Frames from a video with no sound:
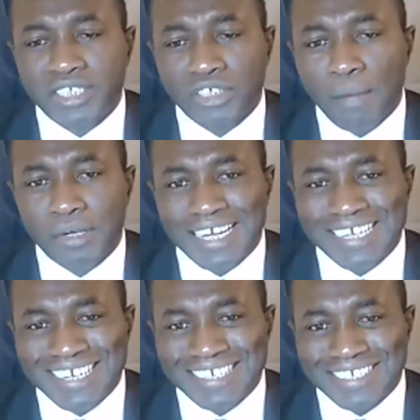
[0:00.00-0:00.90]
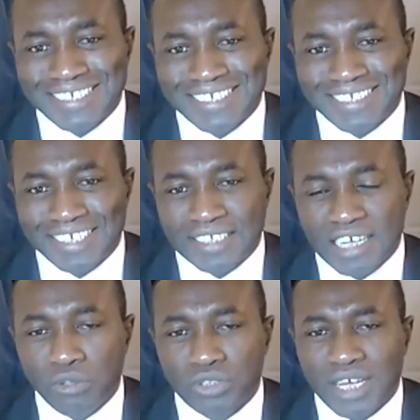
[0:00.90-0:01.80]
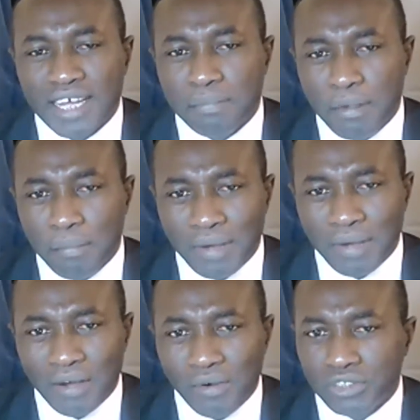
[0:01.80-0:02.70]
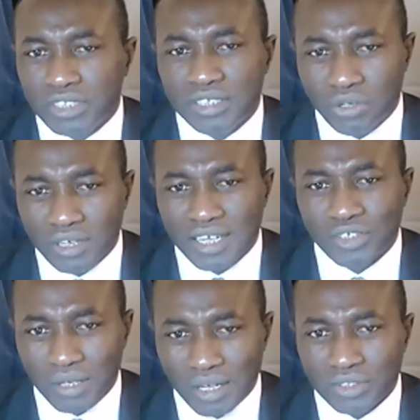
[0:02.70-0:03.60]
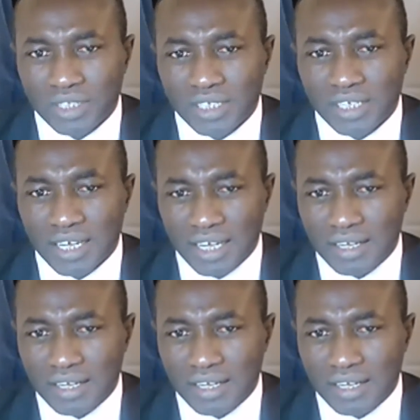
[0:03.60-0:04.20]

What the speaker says: happened in 1996. I remember I was in the country as well. I was in Ghana.